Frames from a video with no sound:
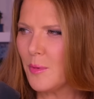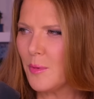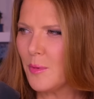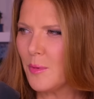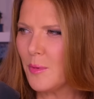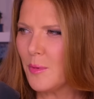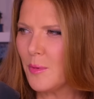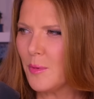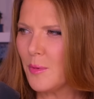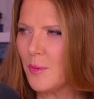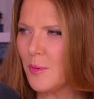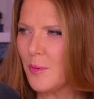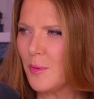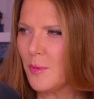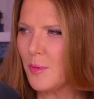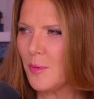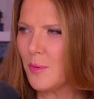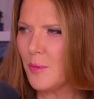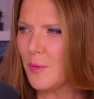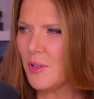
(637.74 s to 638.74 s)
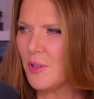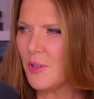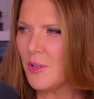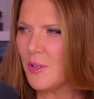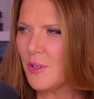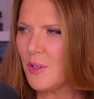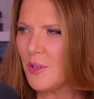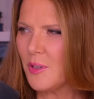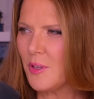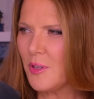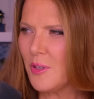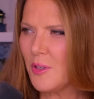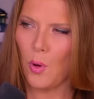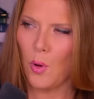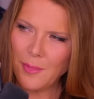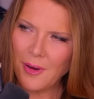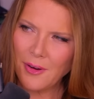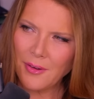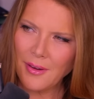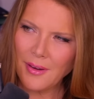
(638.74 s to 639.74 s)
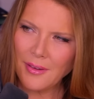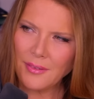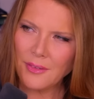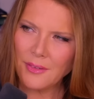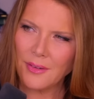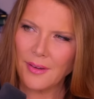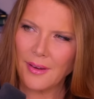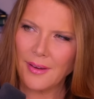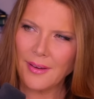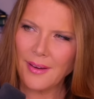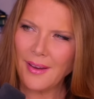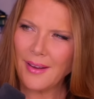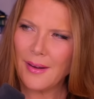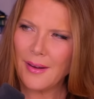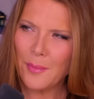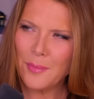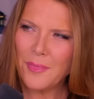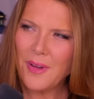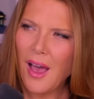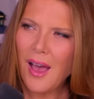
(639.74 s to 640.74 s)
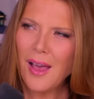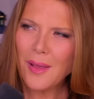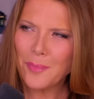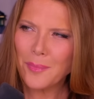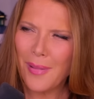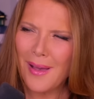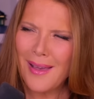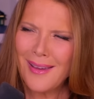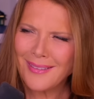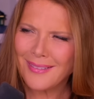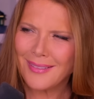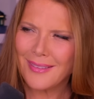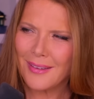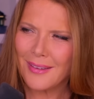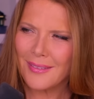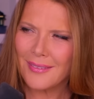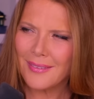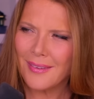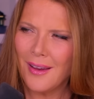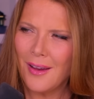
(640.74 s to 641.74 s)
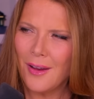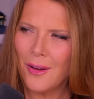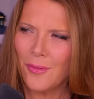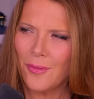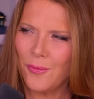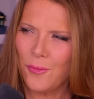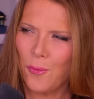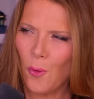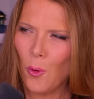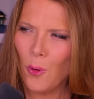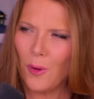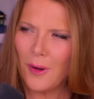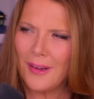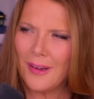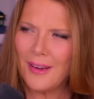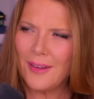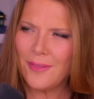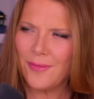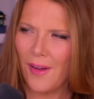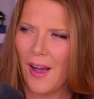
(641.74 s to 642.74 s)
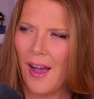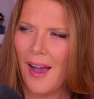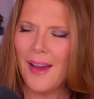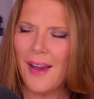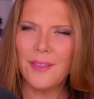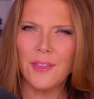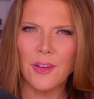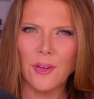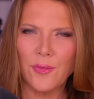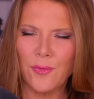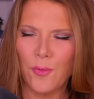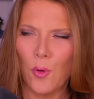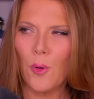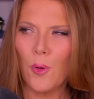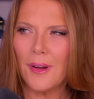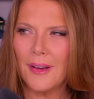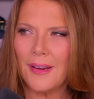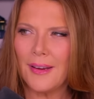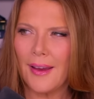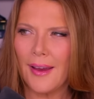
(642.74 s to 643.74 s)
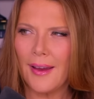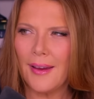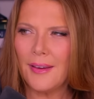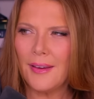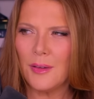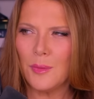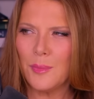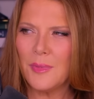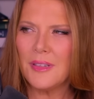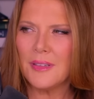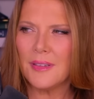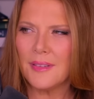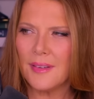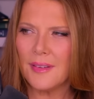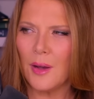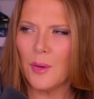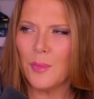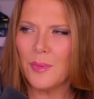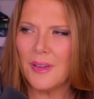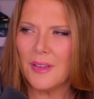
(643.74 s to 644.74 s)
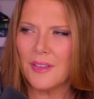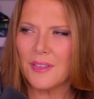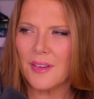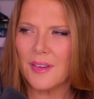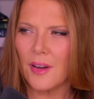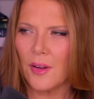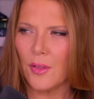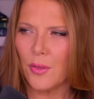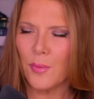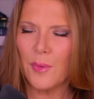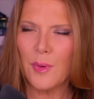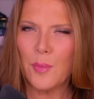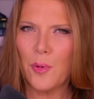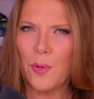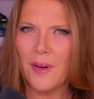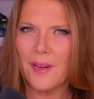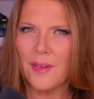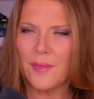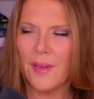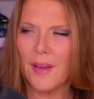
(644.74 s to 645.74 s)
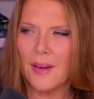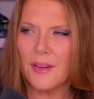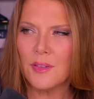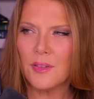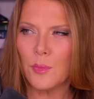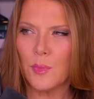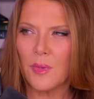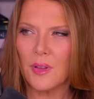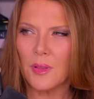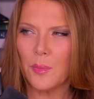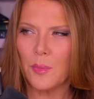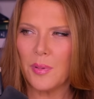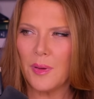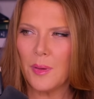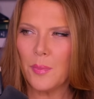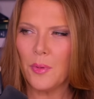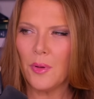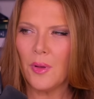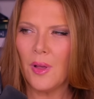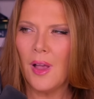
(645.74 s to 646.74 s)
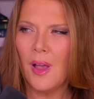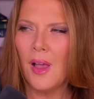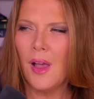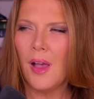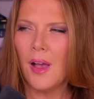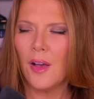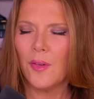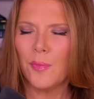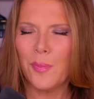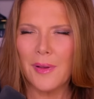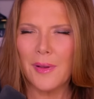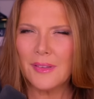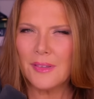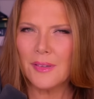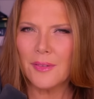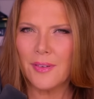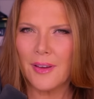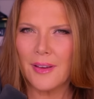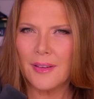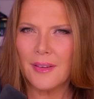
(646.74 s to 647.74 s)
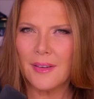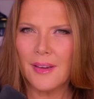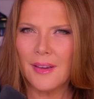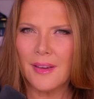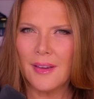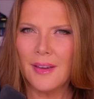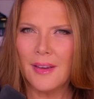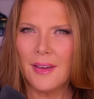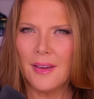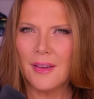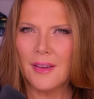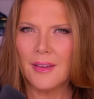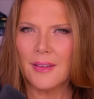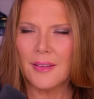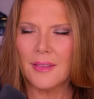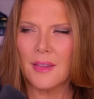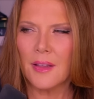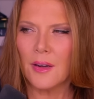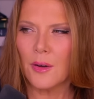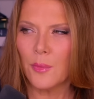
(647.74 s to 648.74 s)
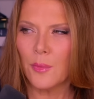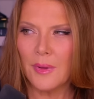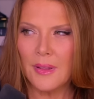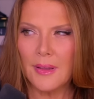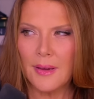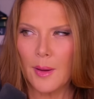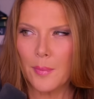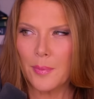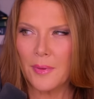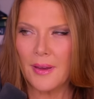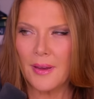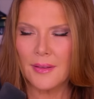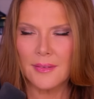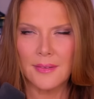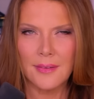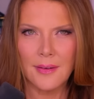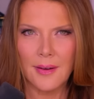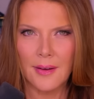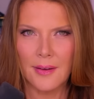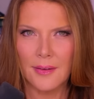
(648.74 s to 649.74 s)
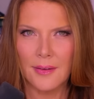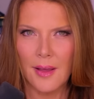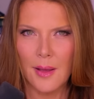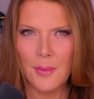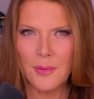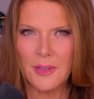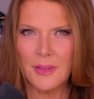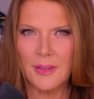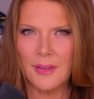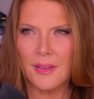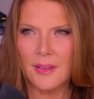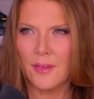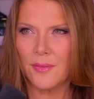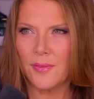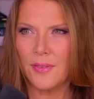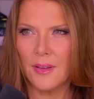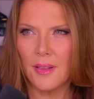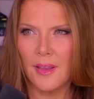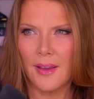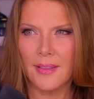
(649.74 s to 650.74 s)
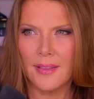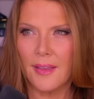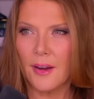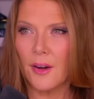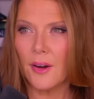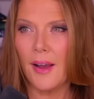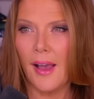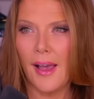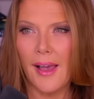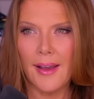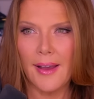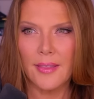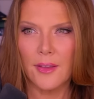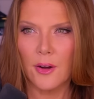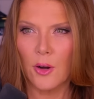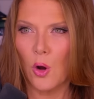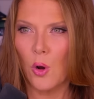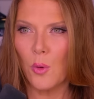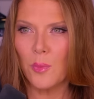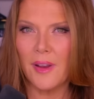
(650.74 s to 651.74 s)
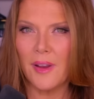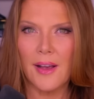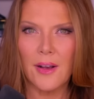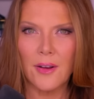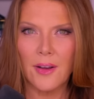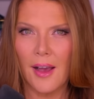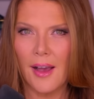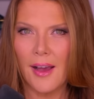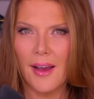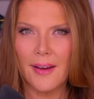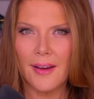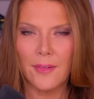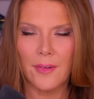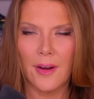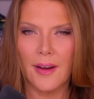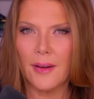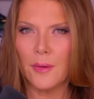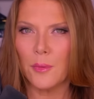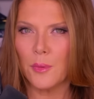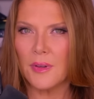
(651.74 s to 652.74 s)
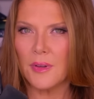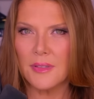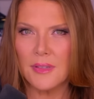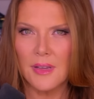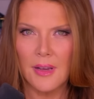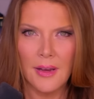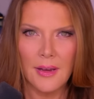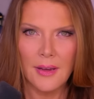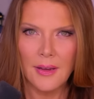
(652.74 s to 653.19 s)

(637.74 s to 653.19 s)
me show you the Monmouth poll that came out yesterday. Again, I'm not buying this. 45 to 48. You mean to tell me she's got a three point advantage among the people of Pennsylvania? that are really up against it economically that feel like their guy their hometown guy right was